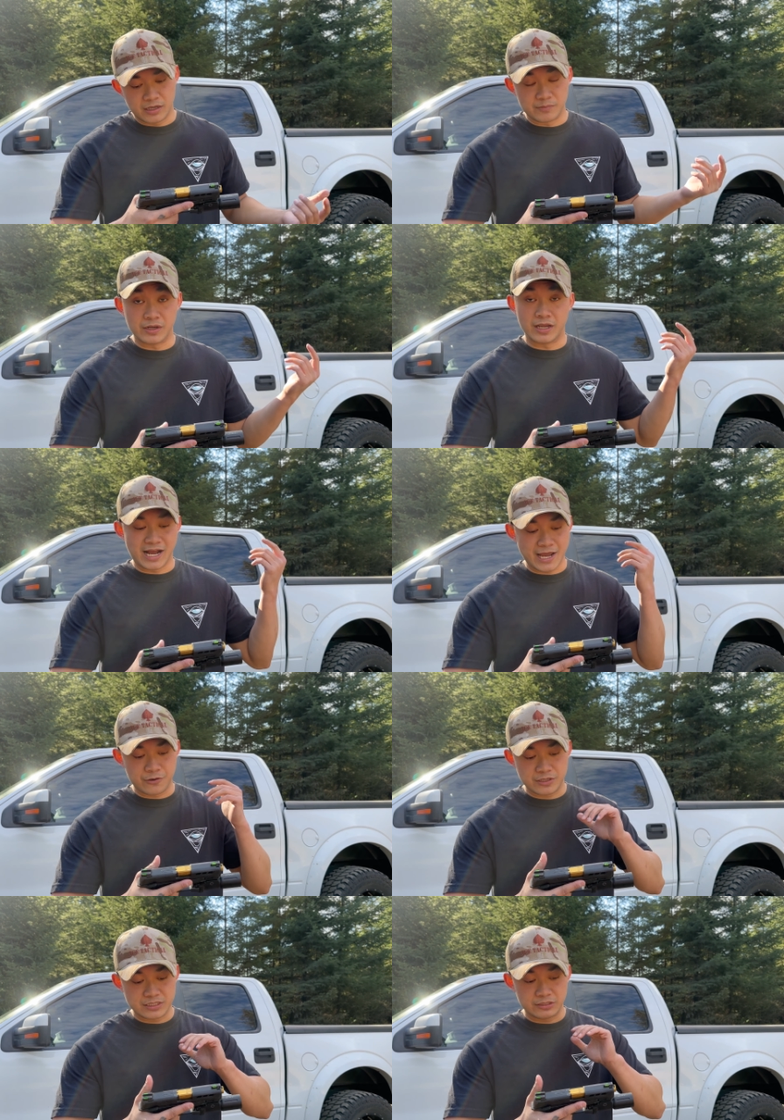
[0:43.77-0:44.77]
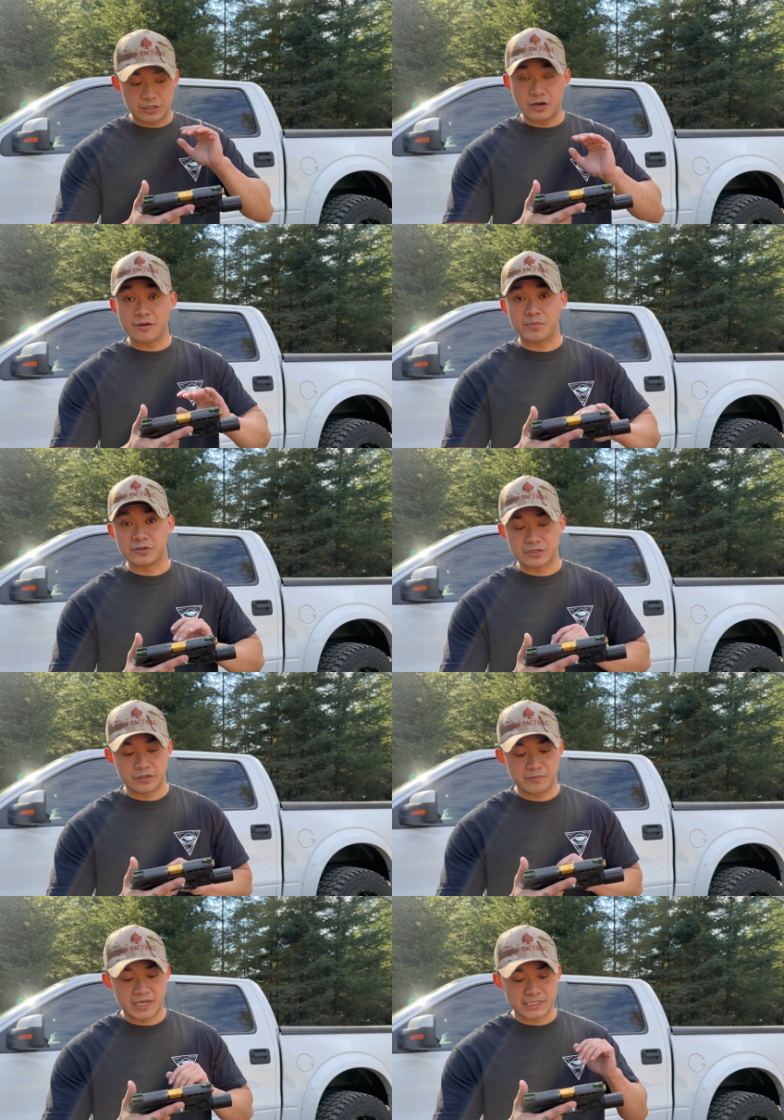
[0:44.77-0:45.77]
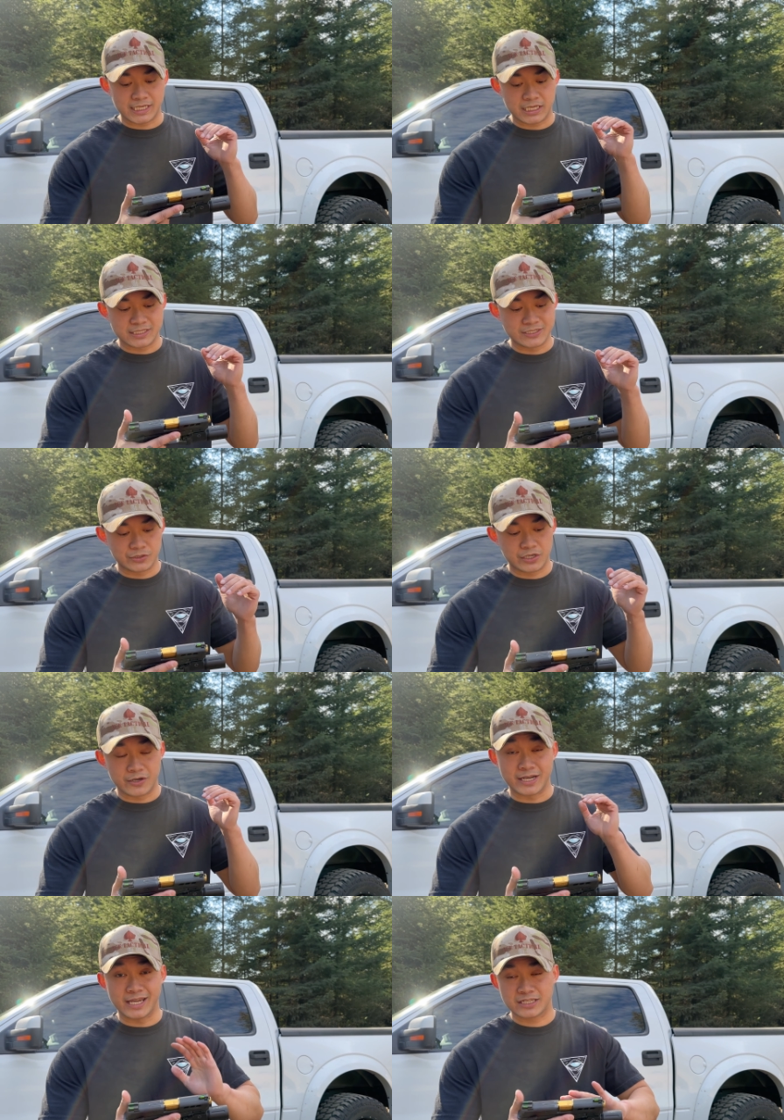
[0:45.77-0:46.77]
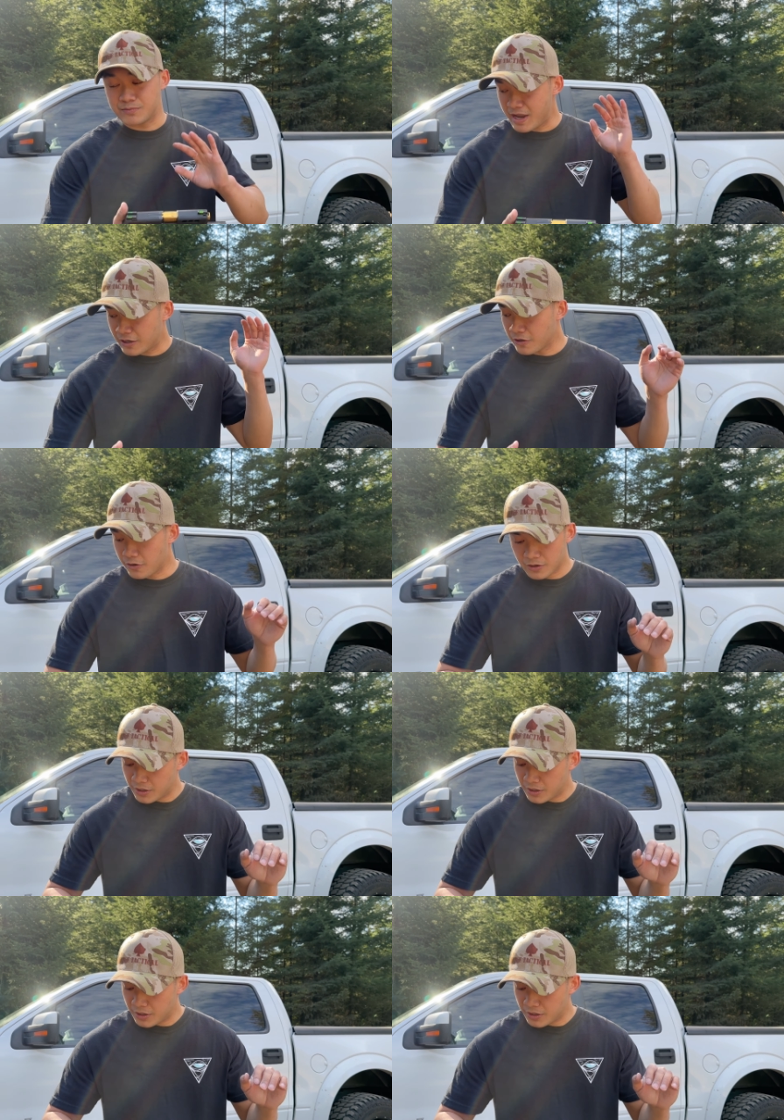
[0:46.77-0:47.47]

But I don't conceal carry it personally because I conceal carry an X macro.